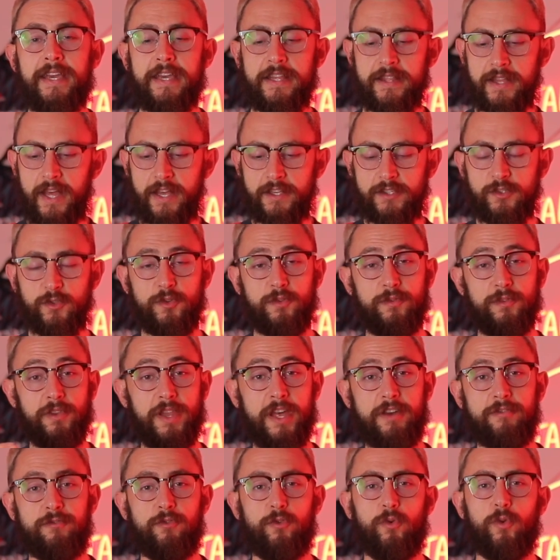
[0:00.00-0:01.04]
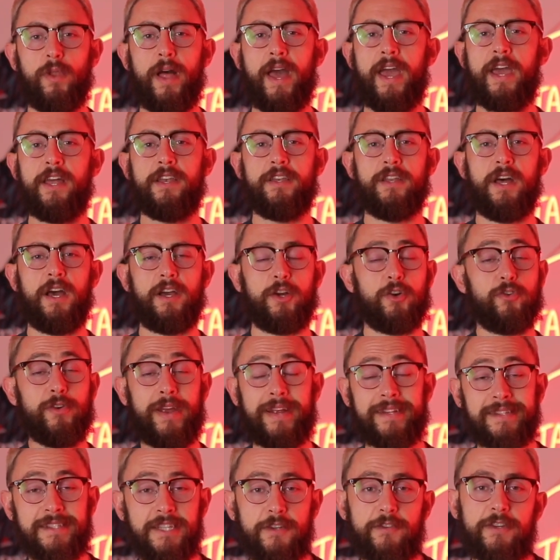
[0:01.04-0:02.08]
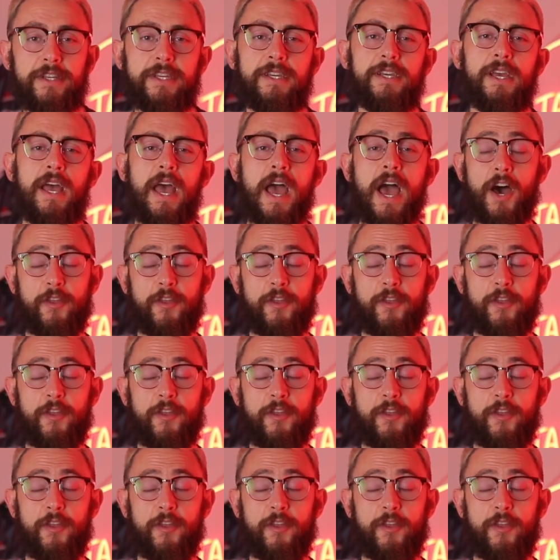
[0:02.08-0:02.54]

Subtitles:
in that sort of level and creativity.